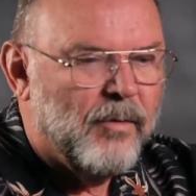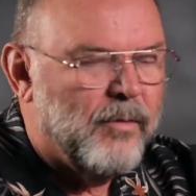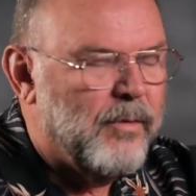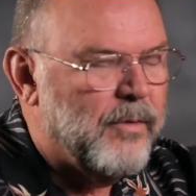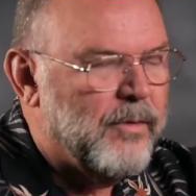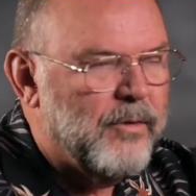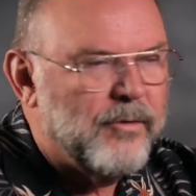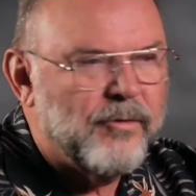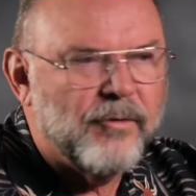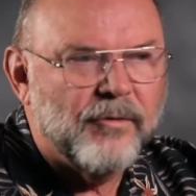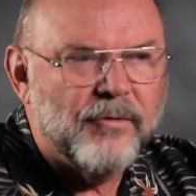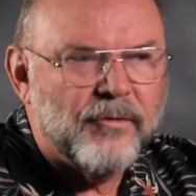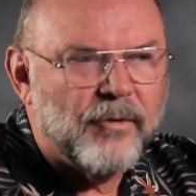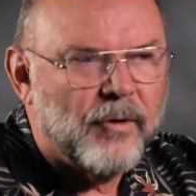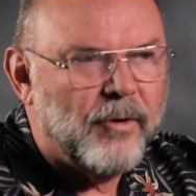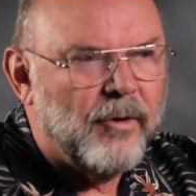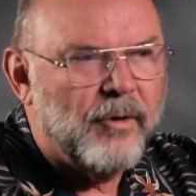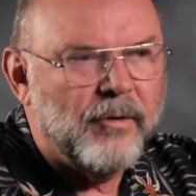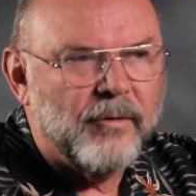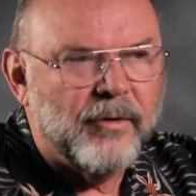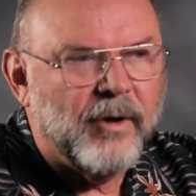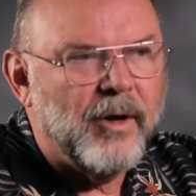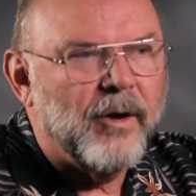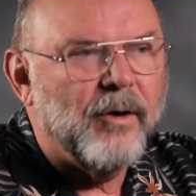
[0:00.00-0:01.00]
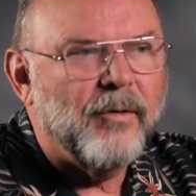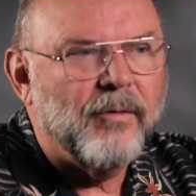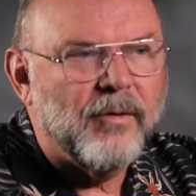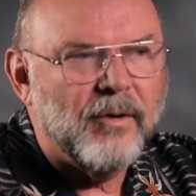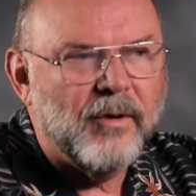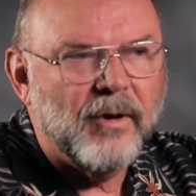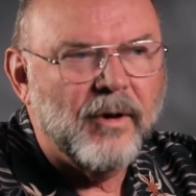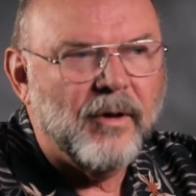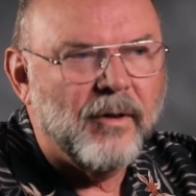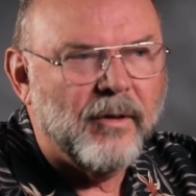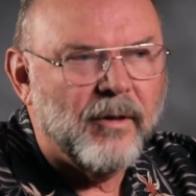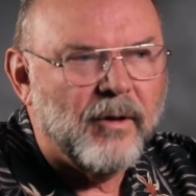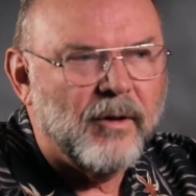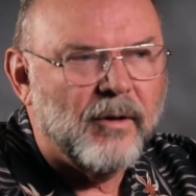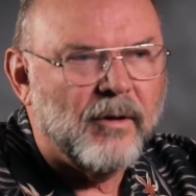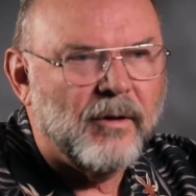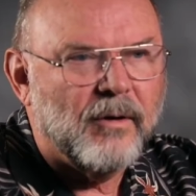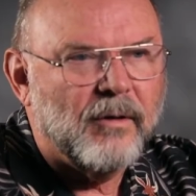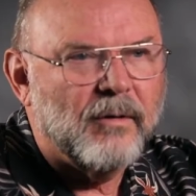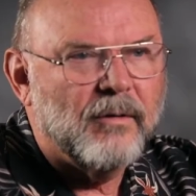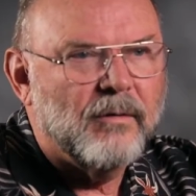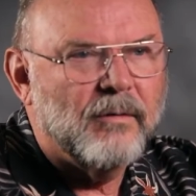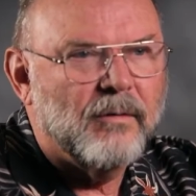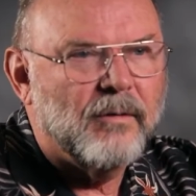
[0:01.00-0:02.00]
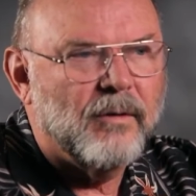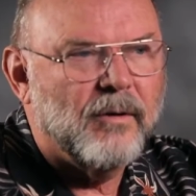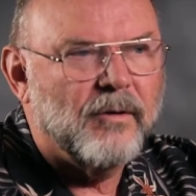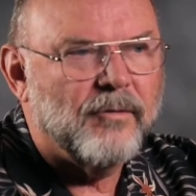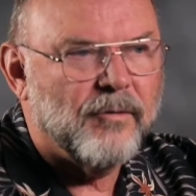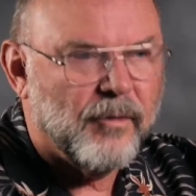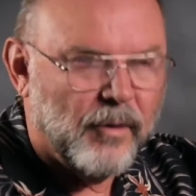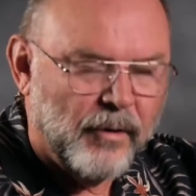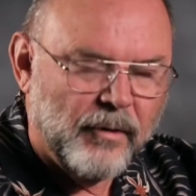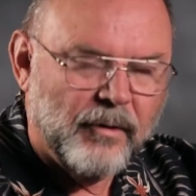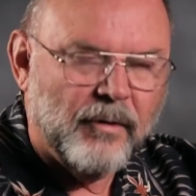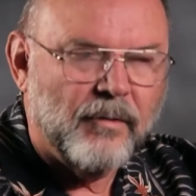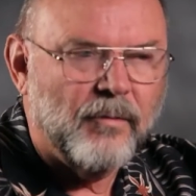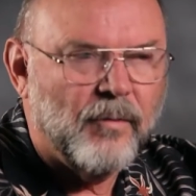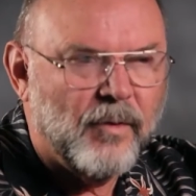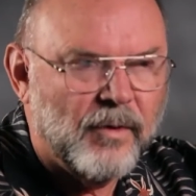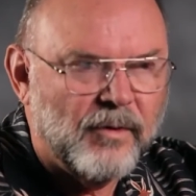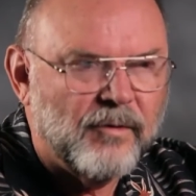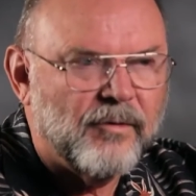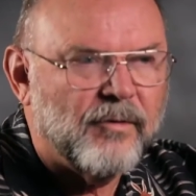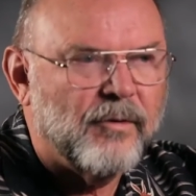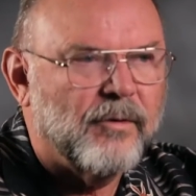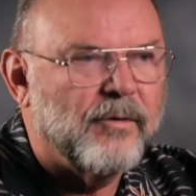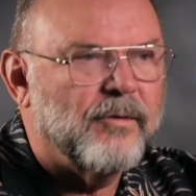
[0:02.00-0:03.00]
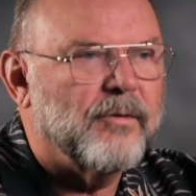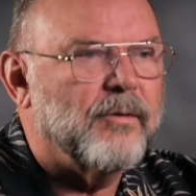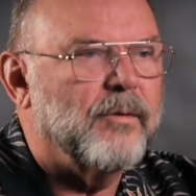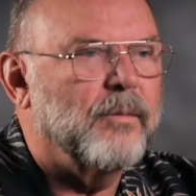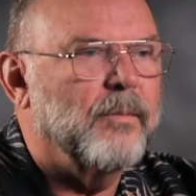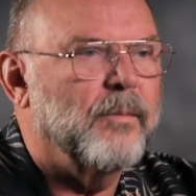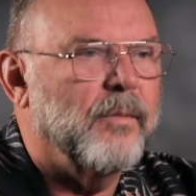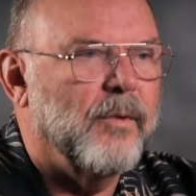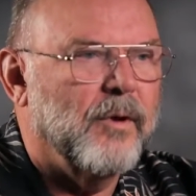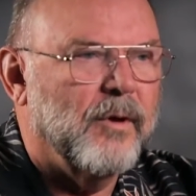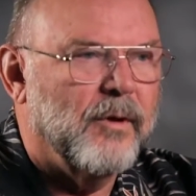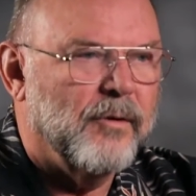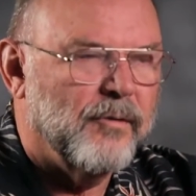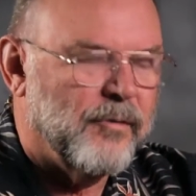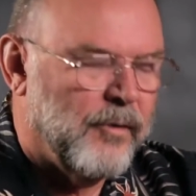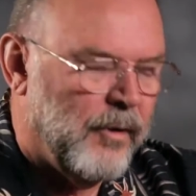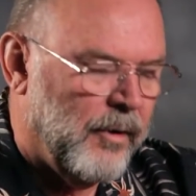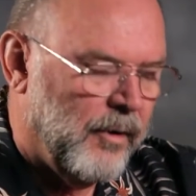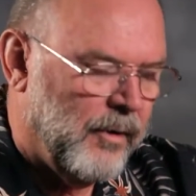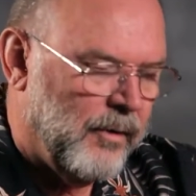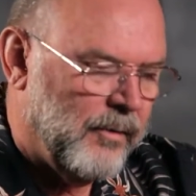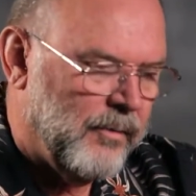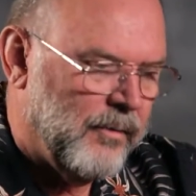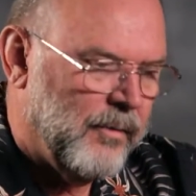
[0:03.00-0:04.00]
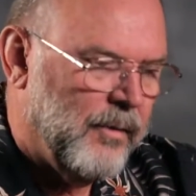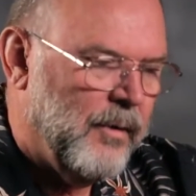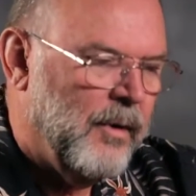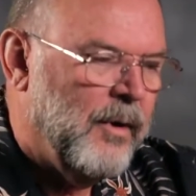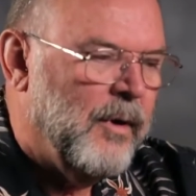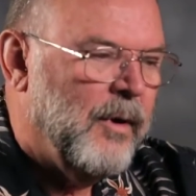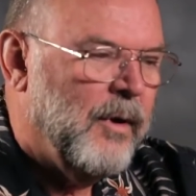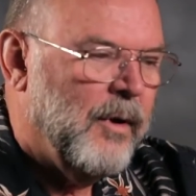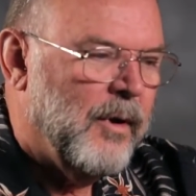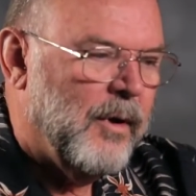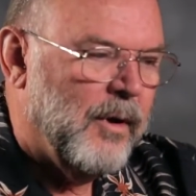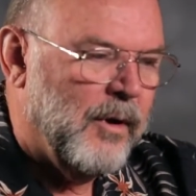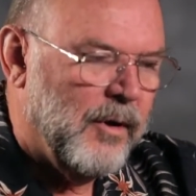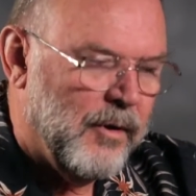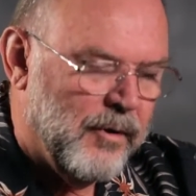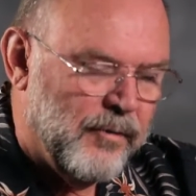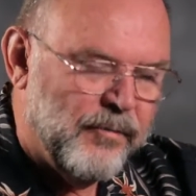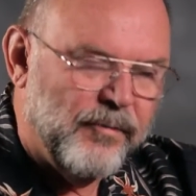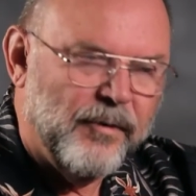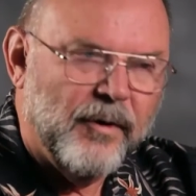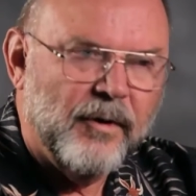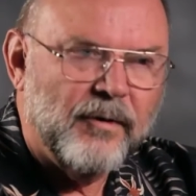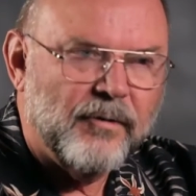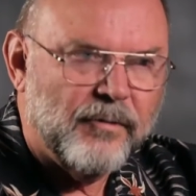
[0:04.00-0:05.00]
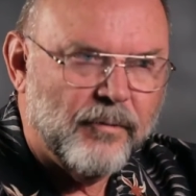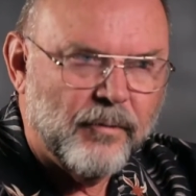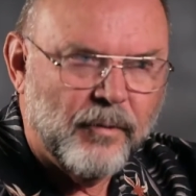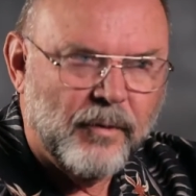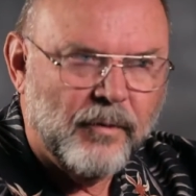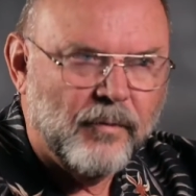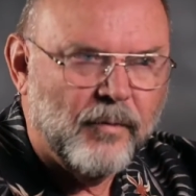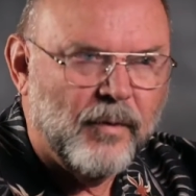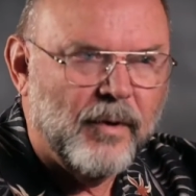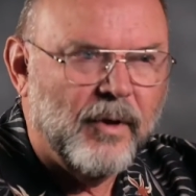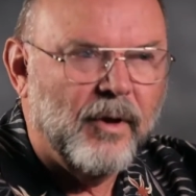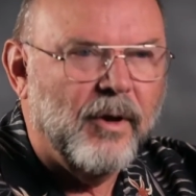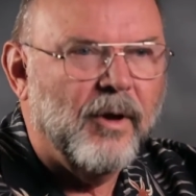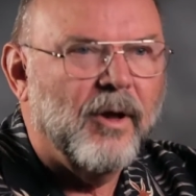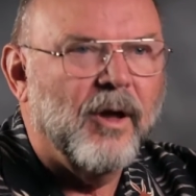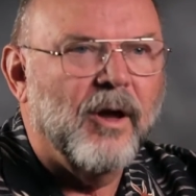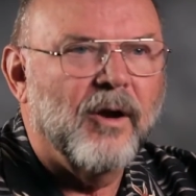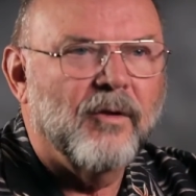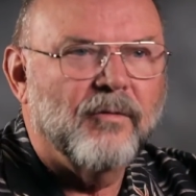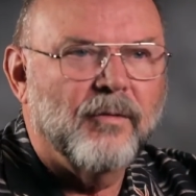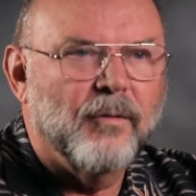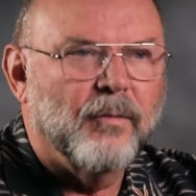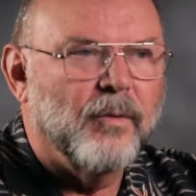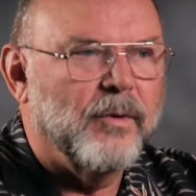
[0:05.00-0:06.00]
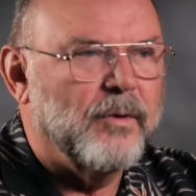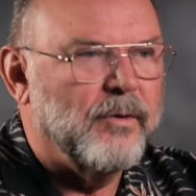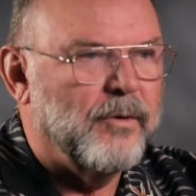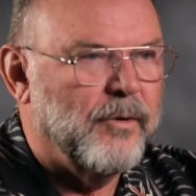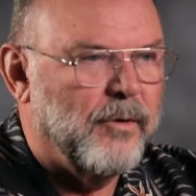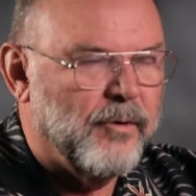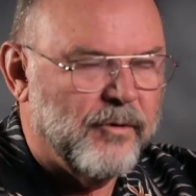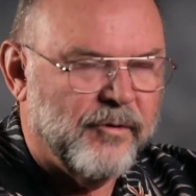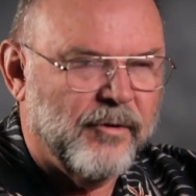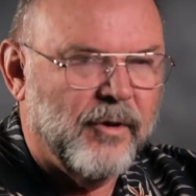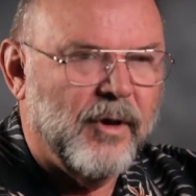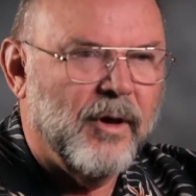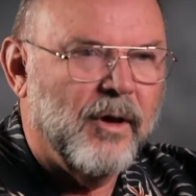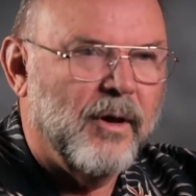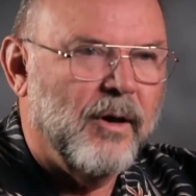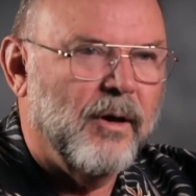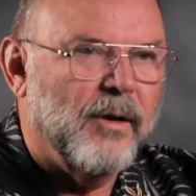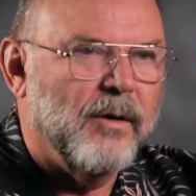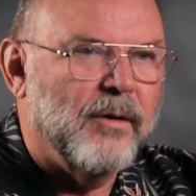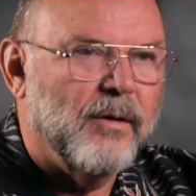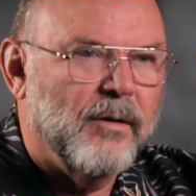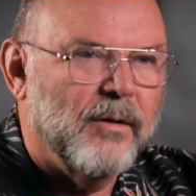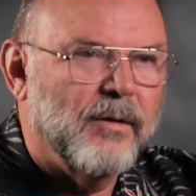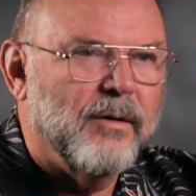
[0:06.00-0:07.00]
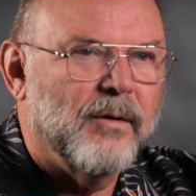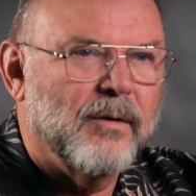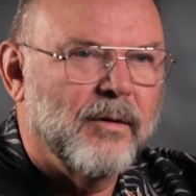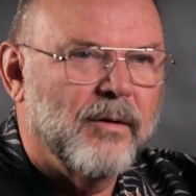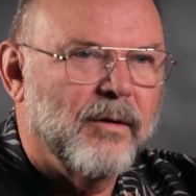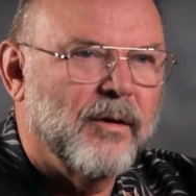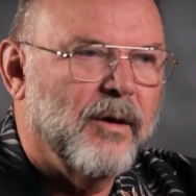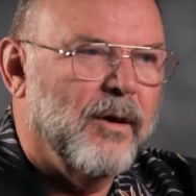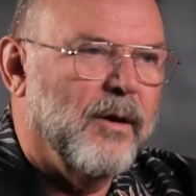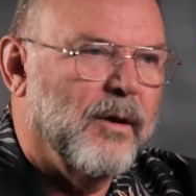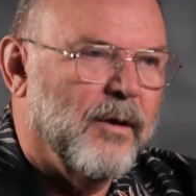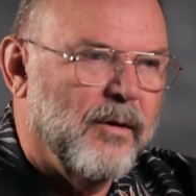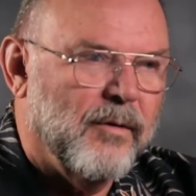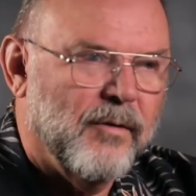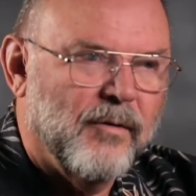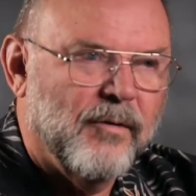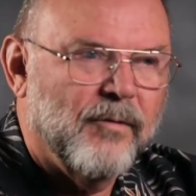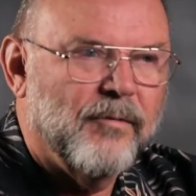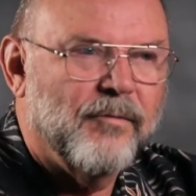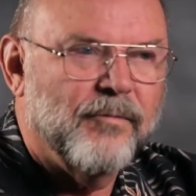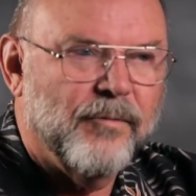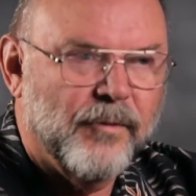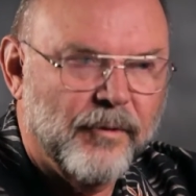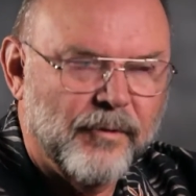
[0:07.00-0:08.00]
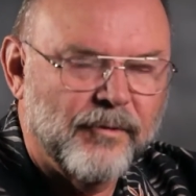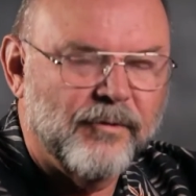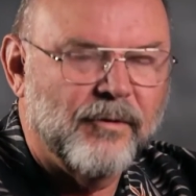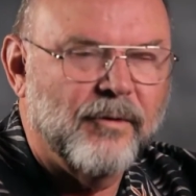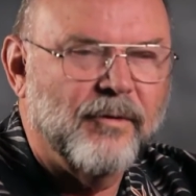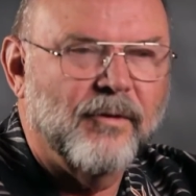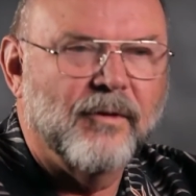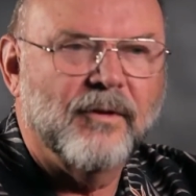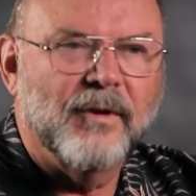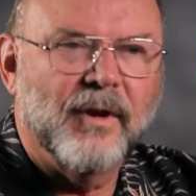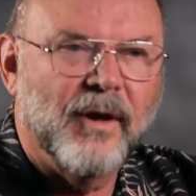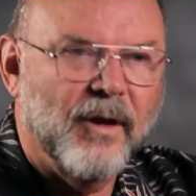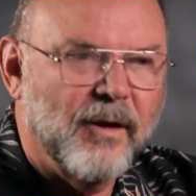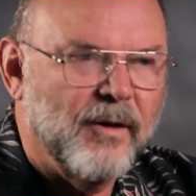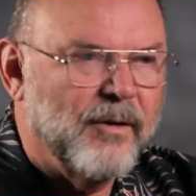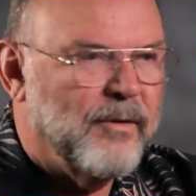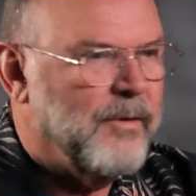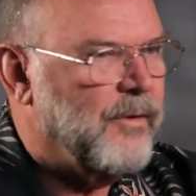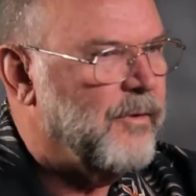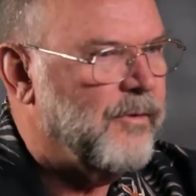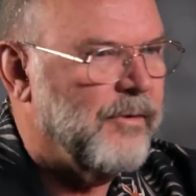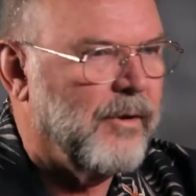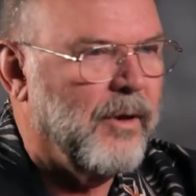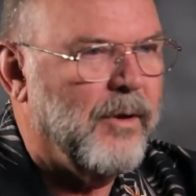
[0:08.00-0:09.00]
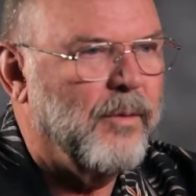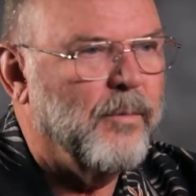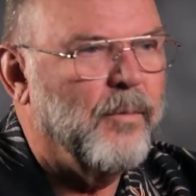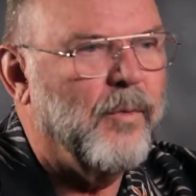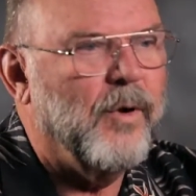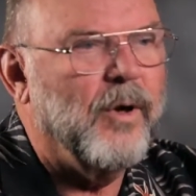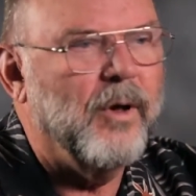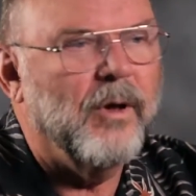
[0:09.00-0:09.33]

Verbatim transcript: well, this is all now in LN. It's all in one system. It's all interfaced one way. Everyone looks at it and fills in the data the same